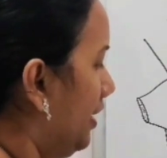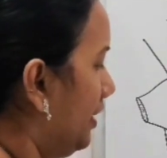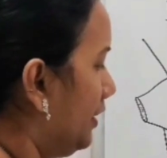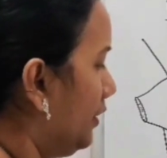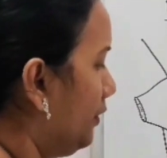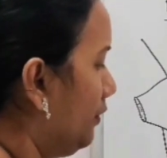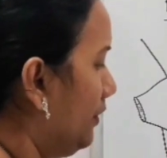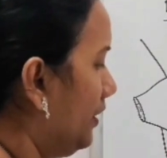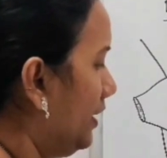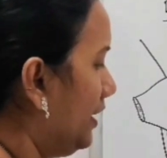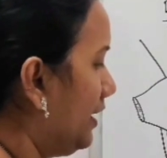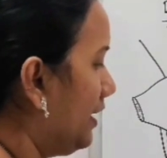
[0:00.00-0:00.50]

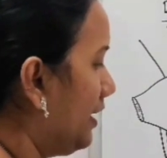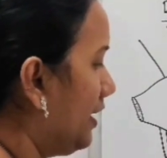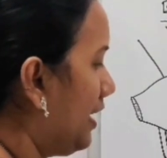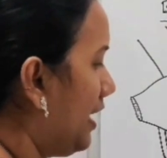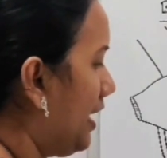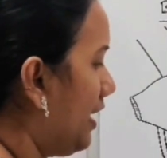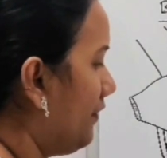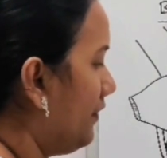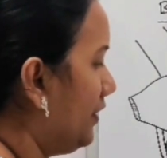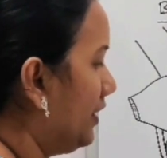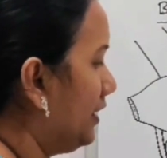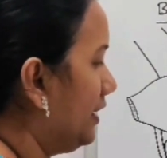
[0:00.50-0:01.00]
you are
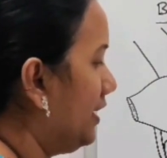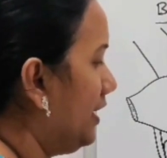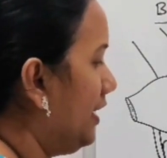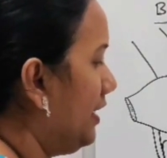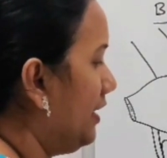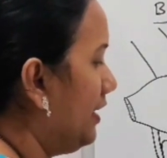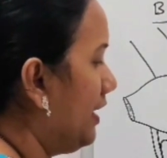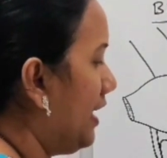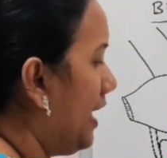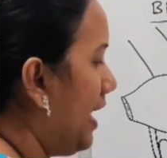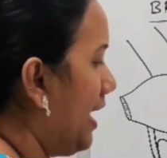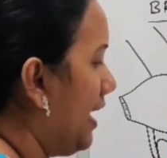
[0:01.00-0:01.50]
having
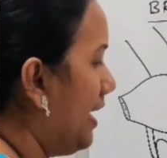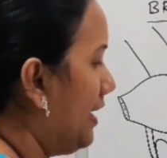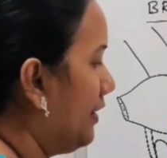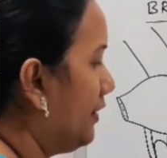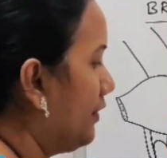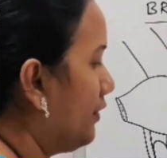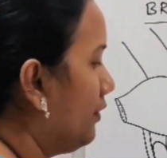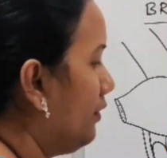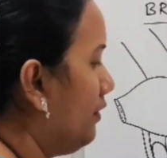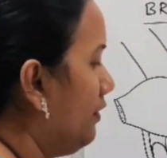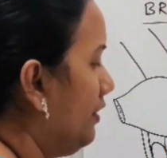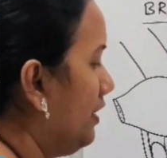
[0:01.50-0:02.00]
the
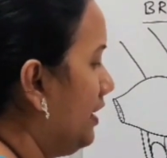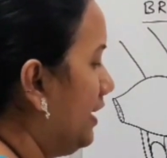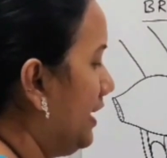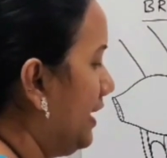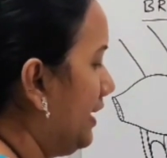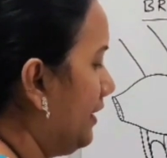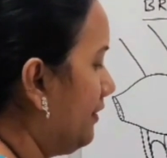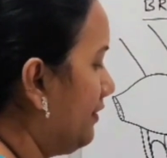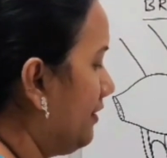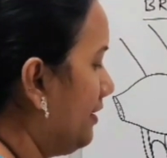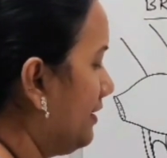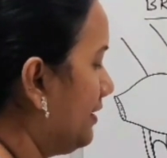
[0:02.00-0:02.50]

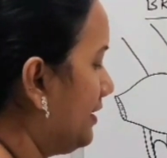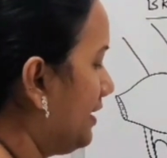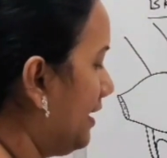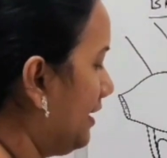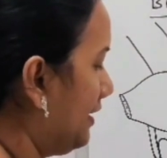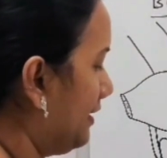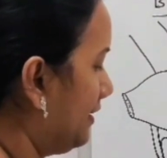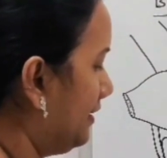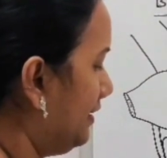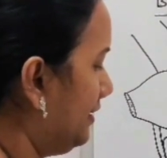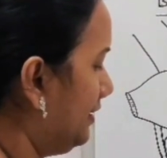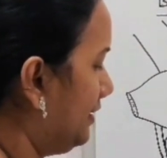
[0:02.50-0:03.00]
anterolateral
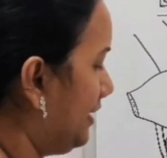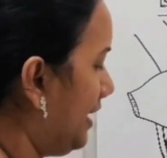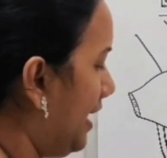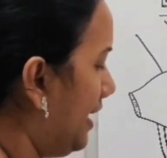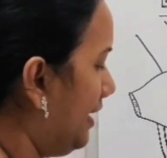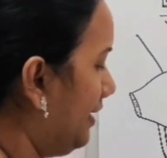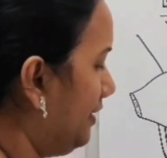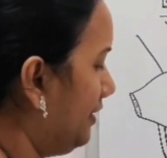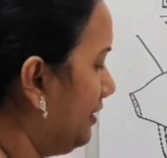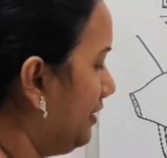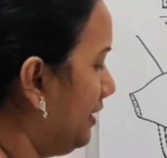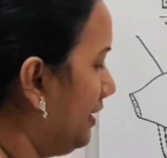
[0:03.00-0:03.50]
sulcus,
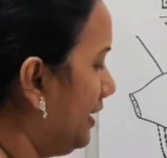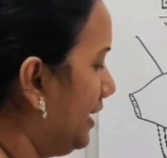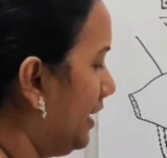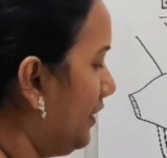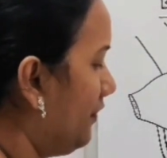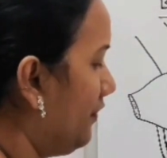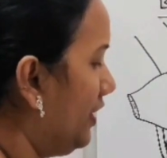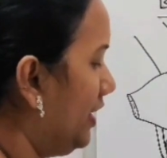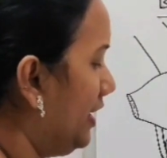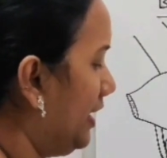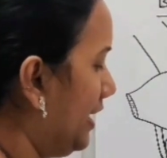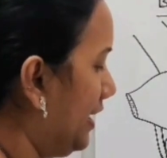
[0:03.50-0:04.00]
and
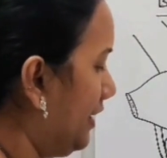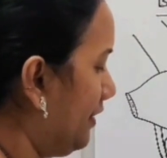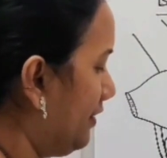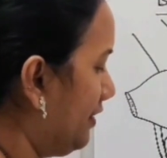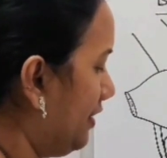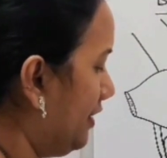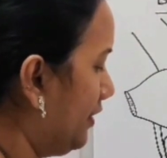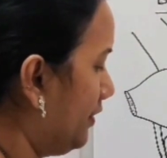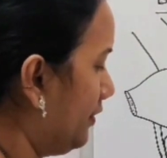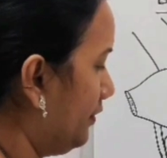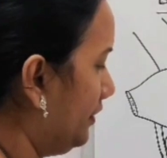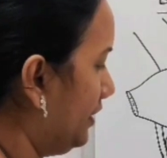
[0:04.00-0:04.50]
even
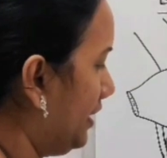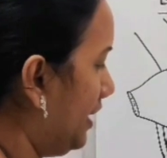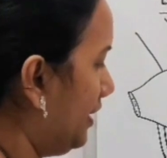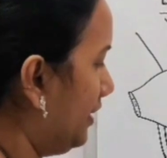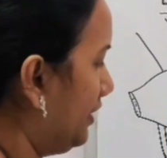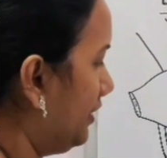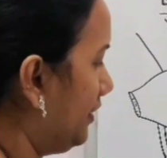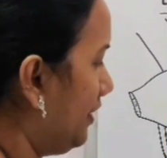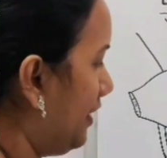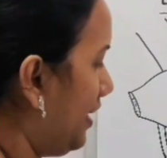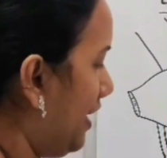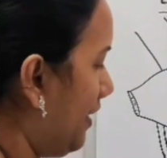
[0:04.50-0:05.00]
lateral to
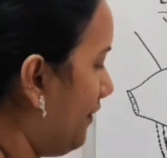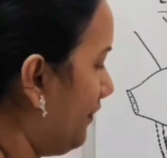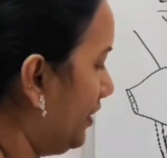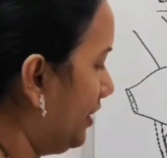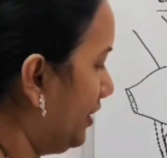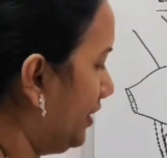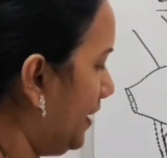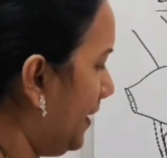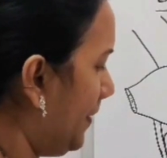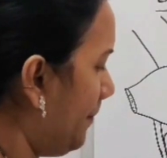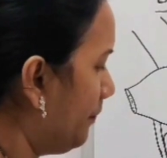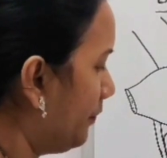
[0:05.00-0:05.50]
that you are
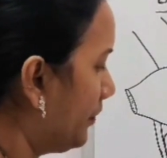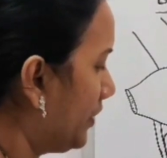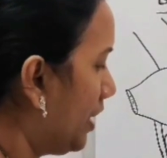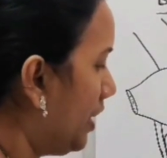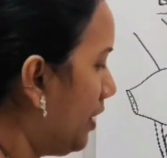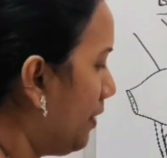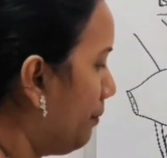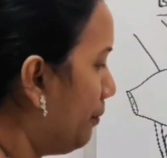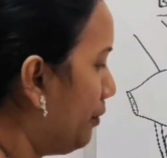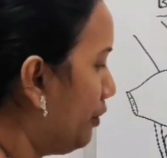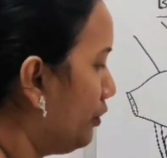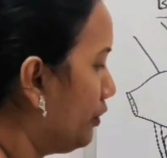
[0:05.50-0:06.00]
having the
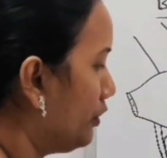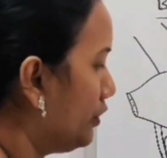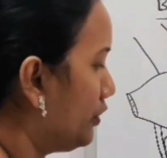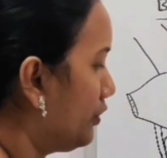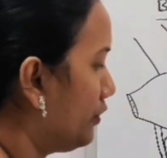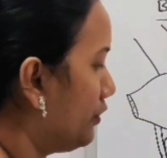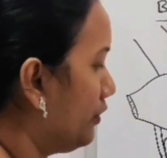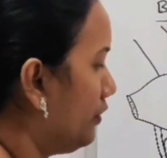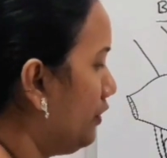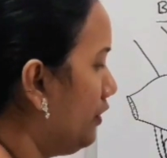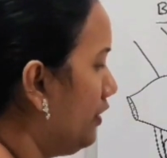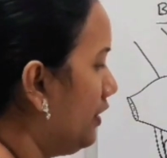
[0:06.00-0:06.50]

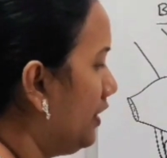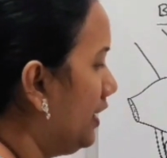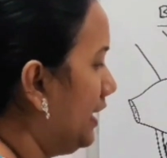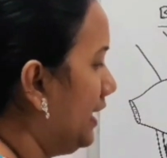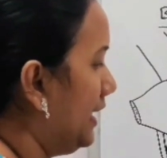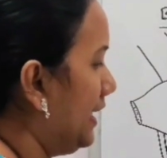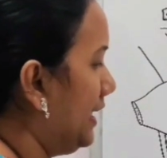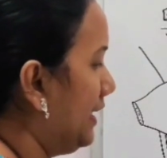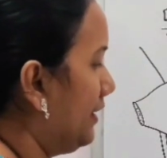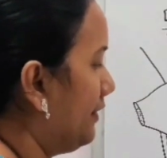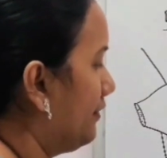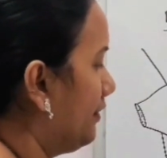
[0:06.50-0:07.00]

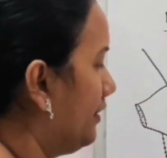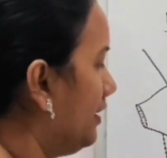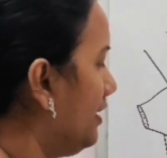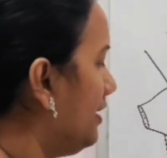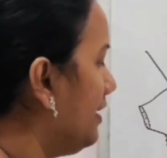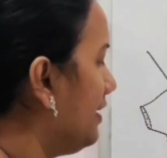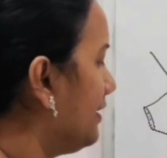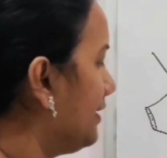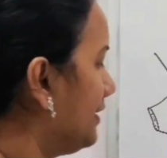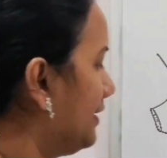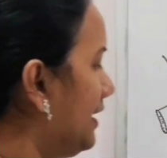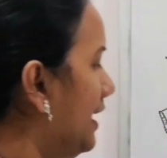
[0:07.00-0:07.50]

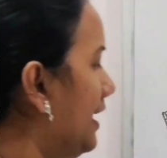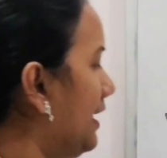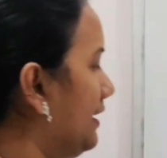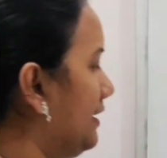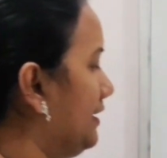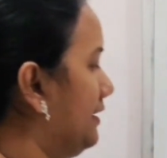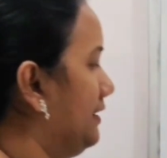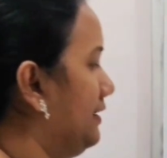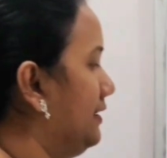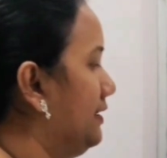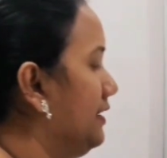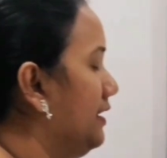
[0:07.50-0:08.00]
posterolateral
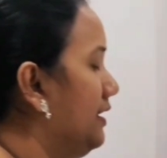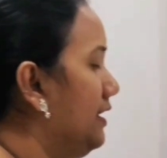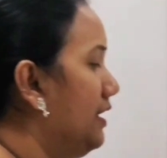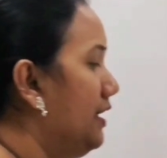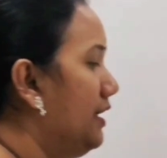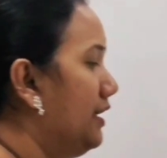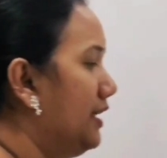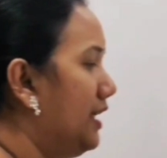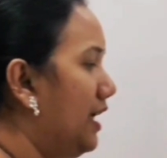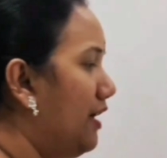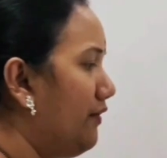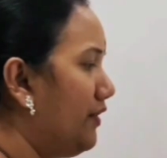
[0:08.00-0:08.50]
sulcus.
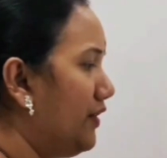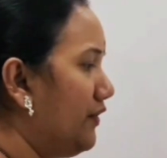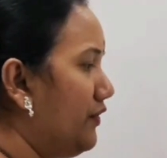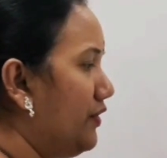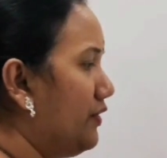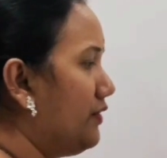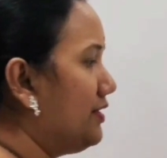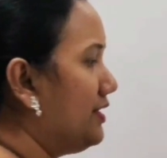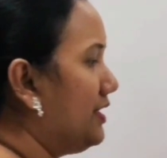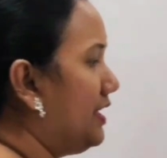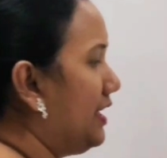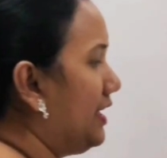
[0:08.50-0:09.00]
Now if
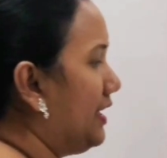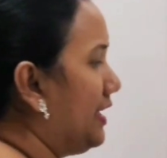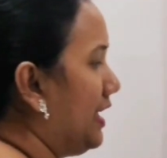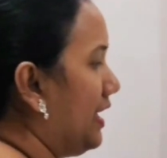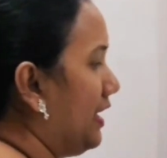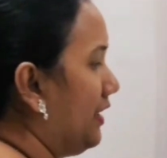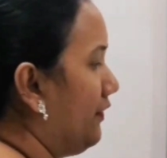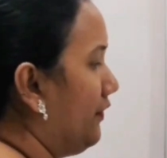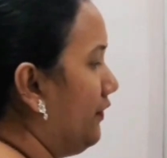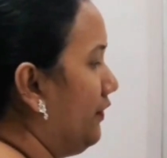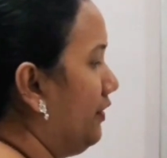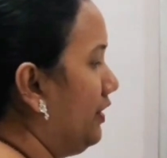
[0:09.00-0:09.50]
you see
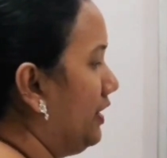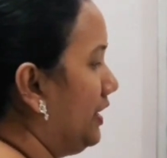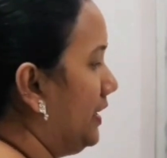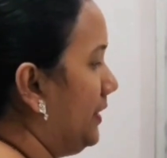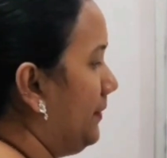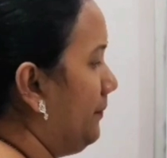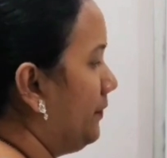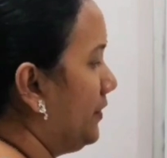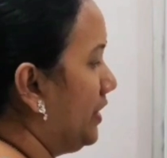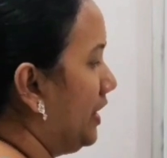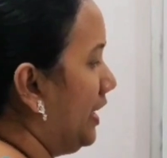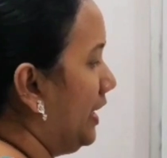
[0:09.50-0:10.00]

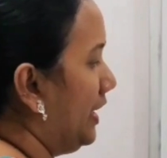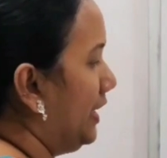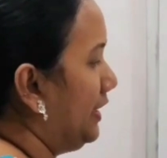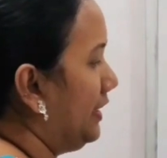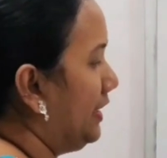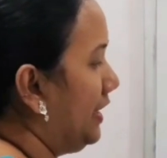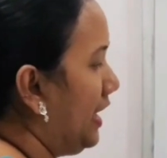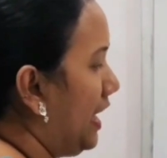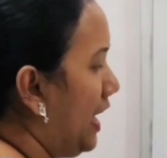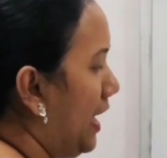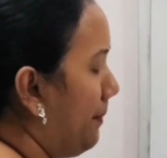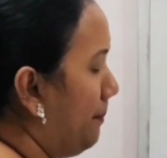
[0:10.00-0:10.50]
carefully,
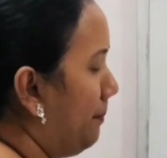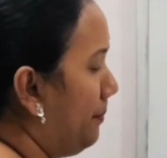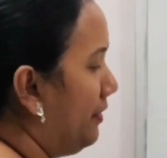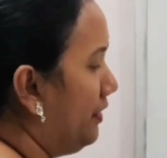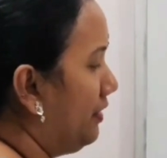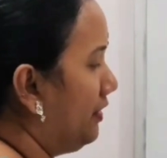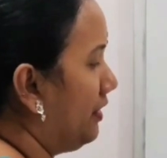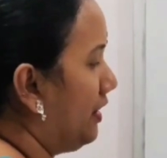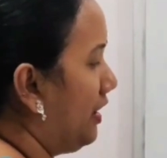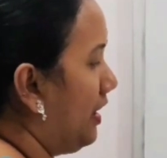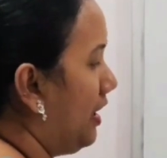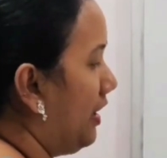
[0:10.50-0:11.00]
in the
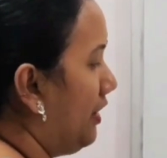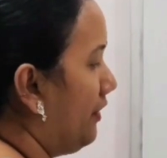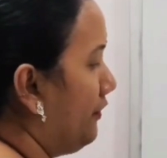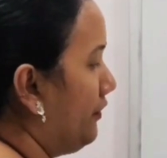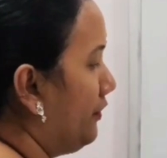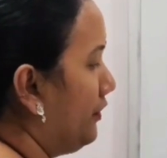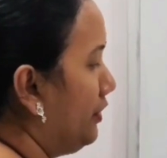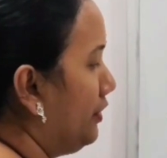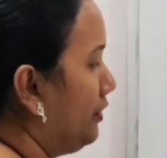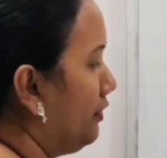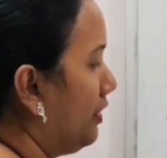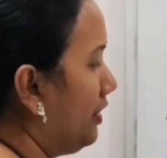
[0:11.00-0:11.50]
upper
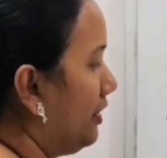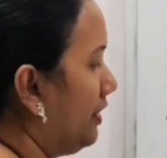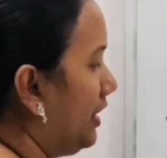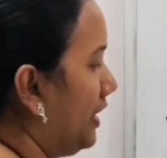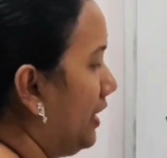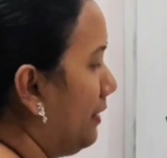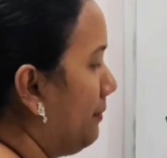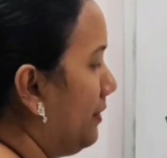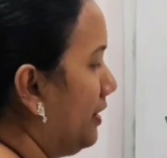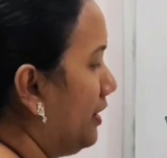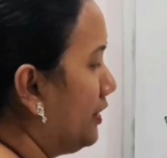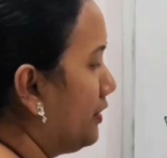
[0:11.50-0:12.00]
half you are
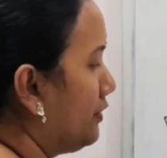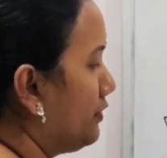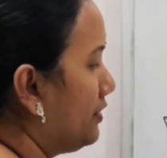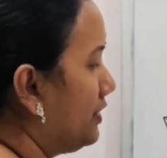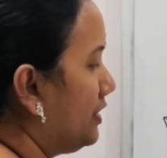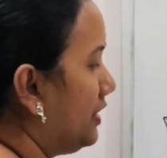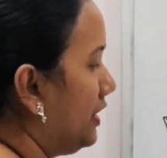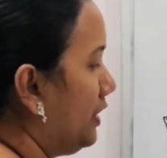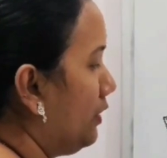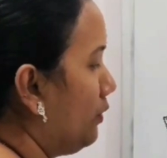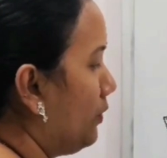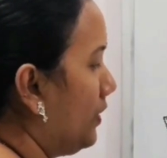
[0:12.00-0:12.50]
able to
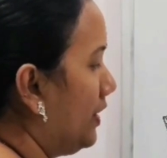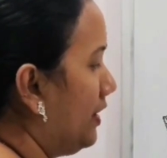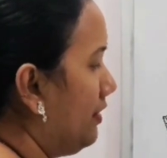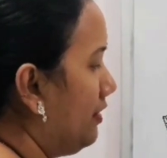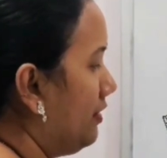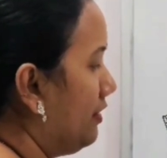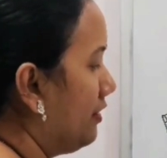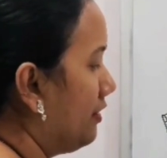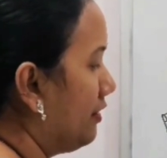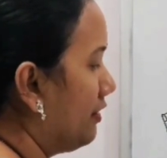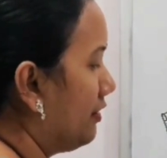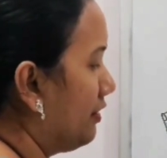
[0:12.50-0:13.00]
see one
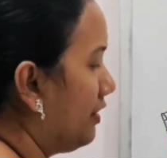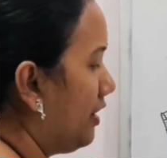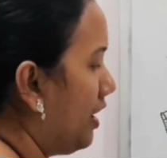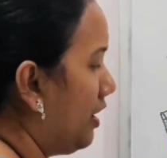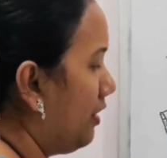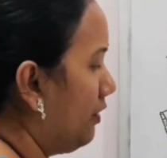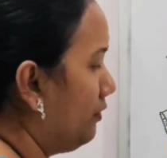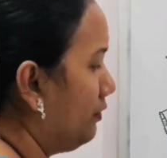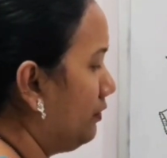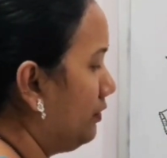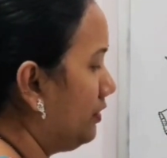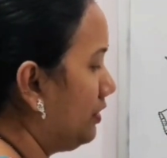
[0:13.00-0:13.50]

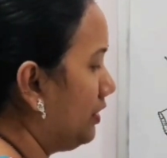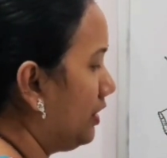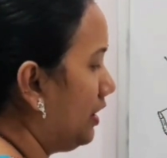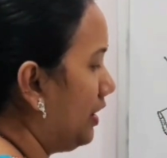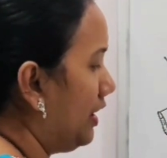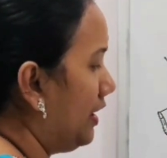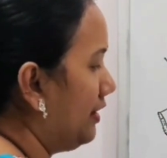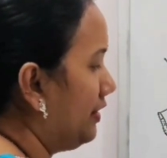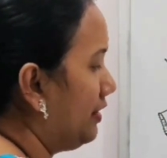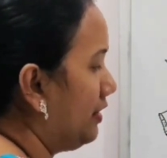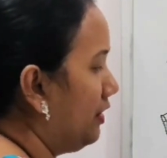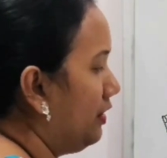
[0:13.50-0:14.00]
round
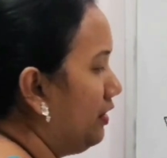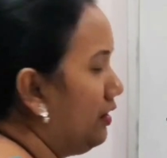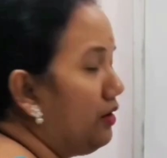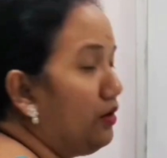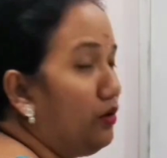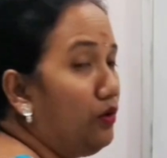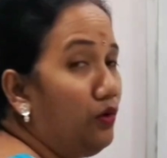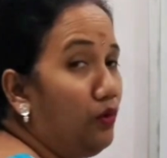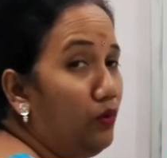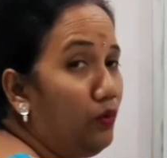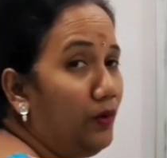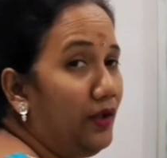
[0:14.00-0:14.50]
and a
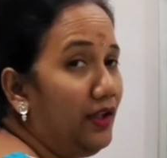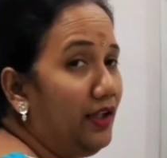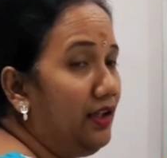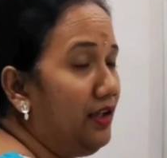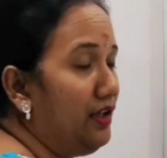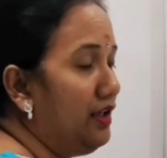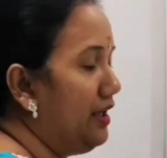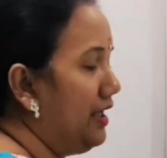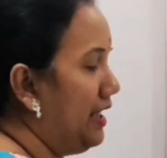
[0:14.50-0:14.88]
oval